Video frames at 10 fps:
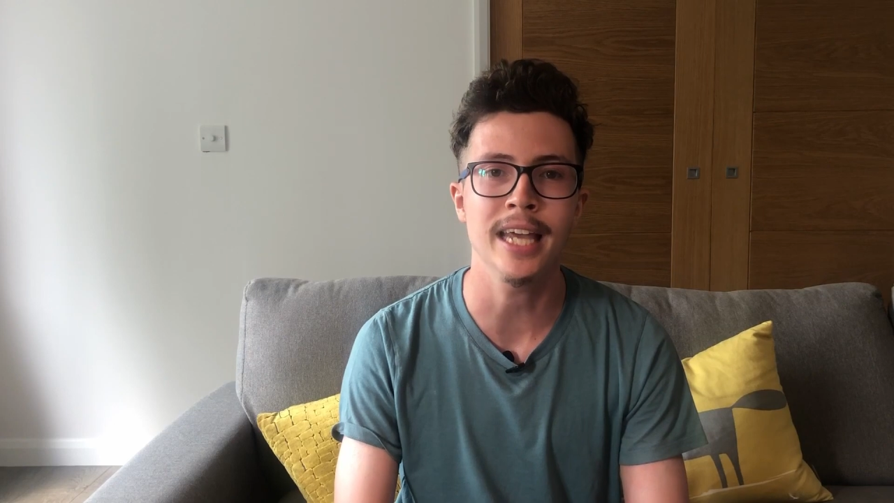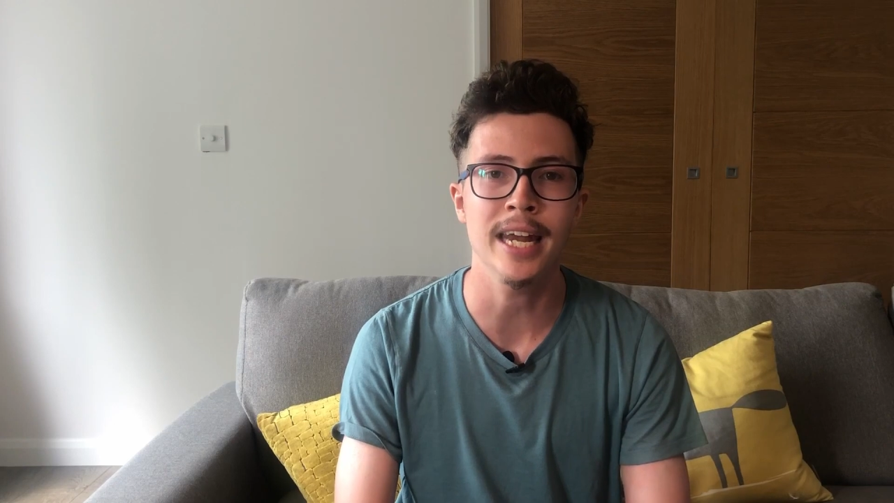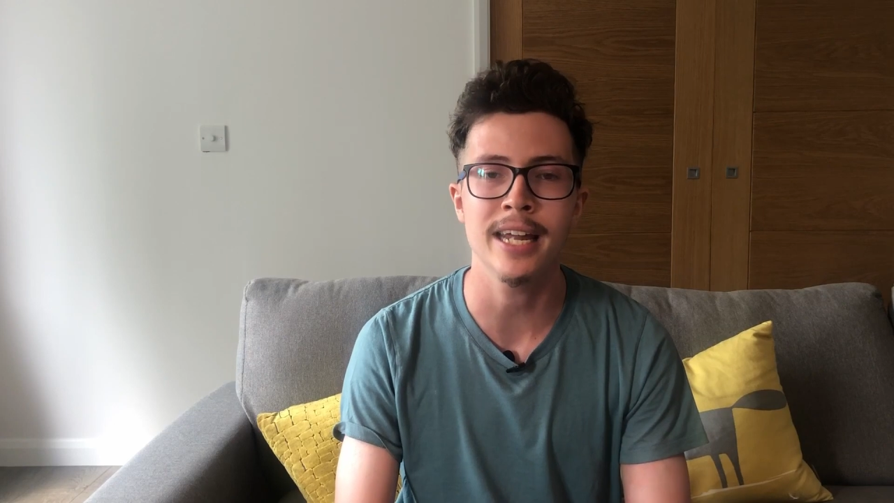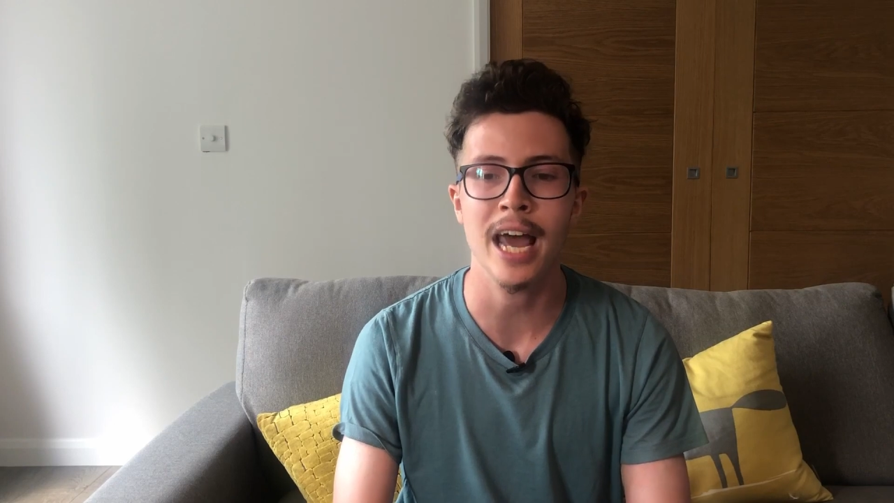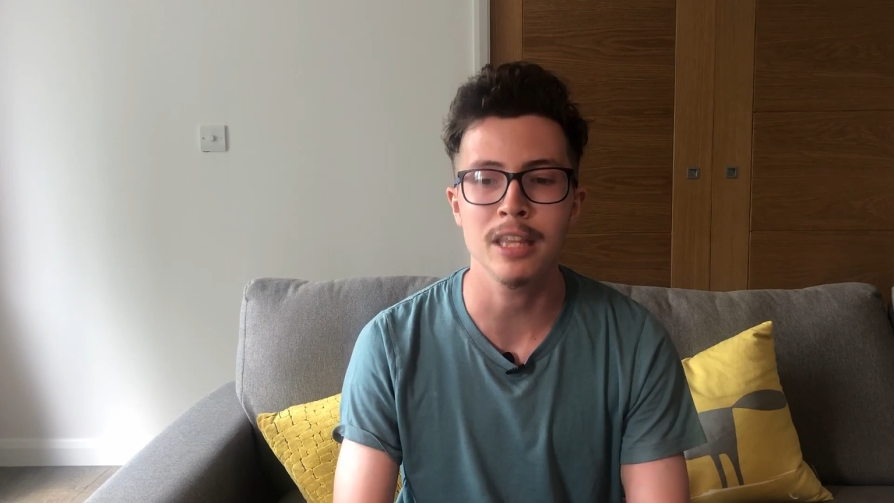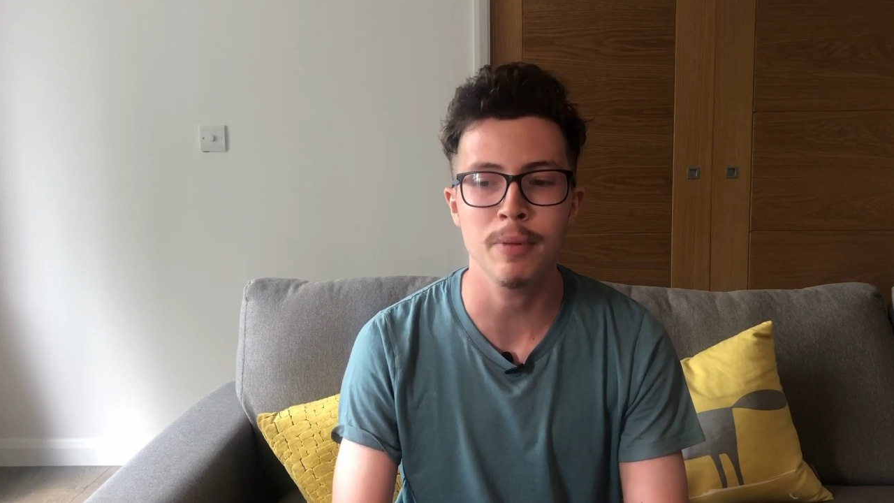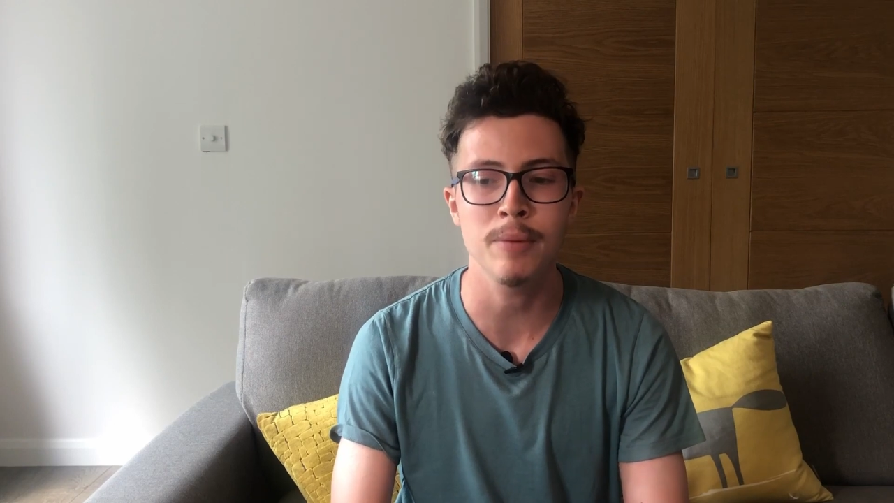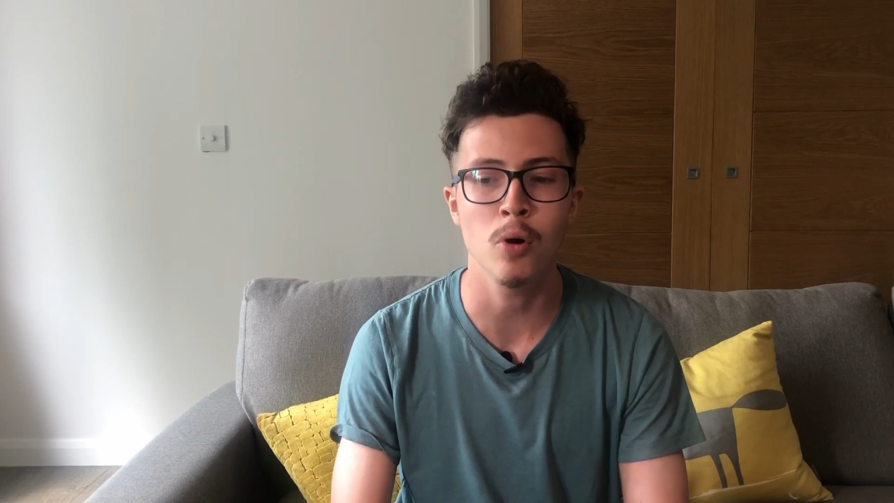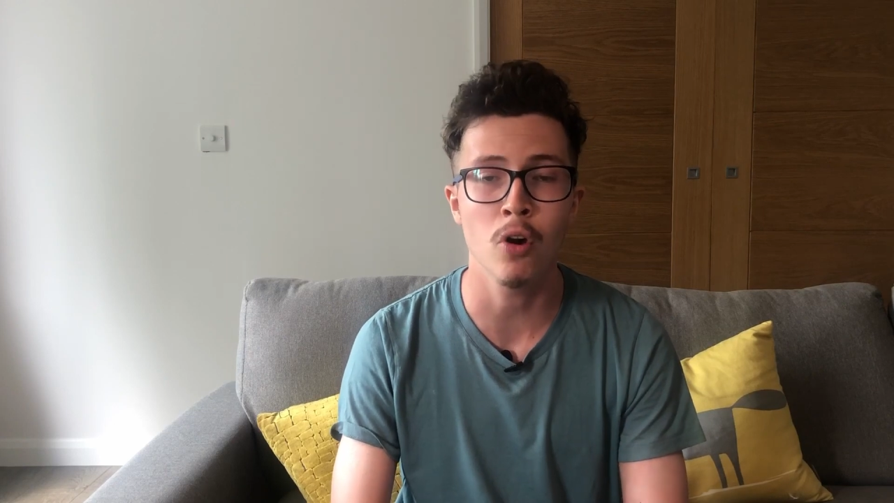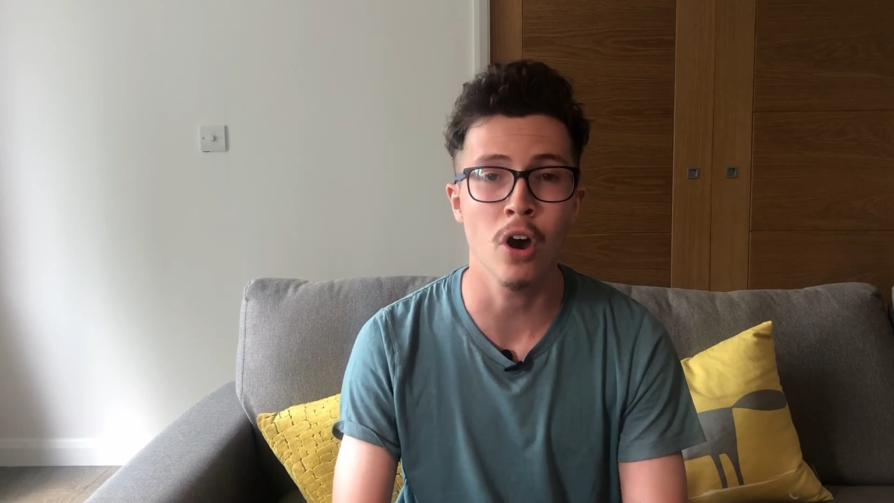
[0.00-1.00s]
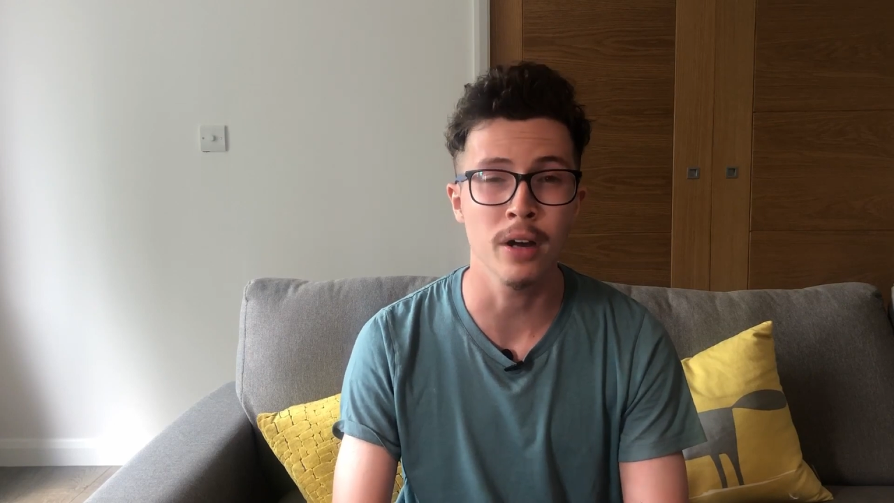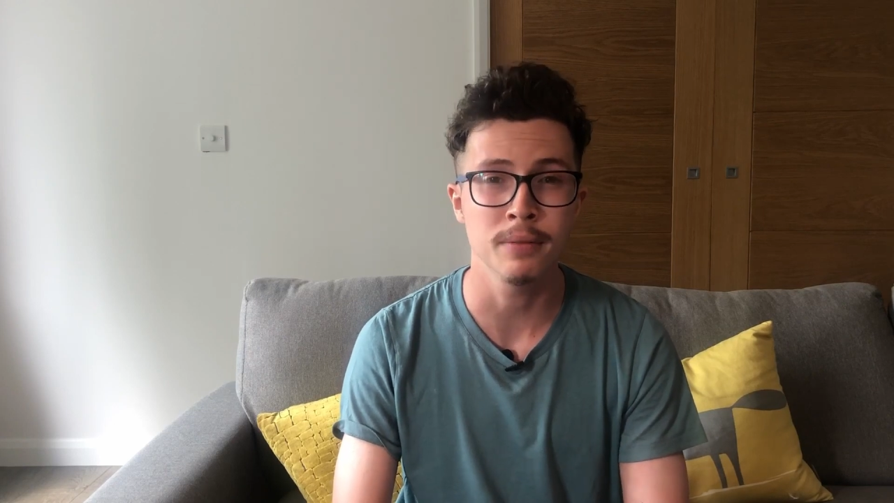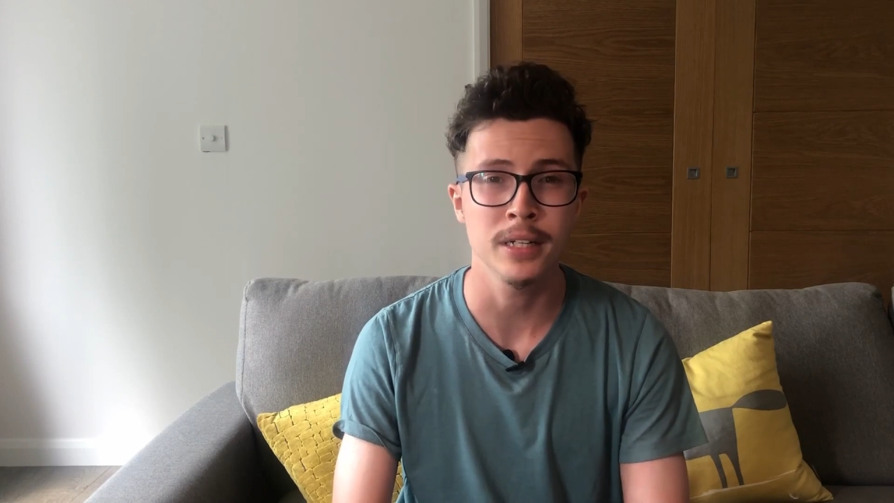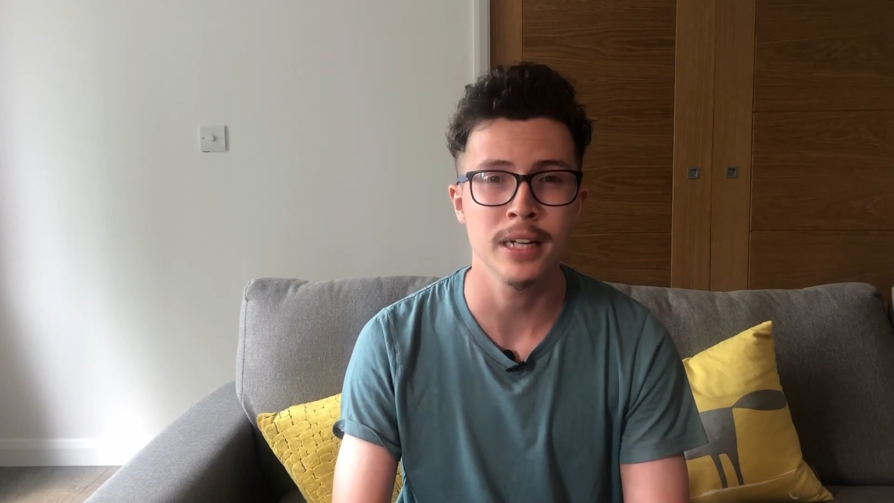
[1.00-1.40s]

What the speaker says: in and the people who are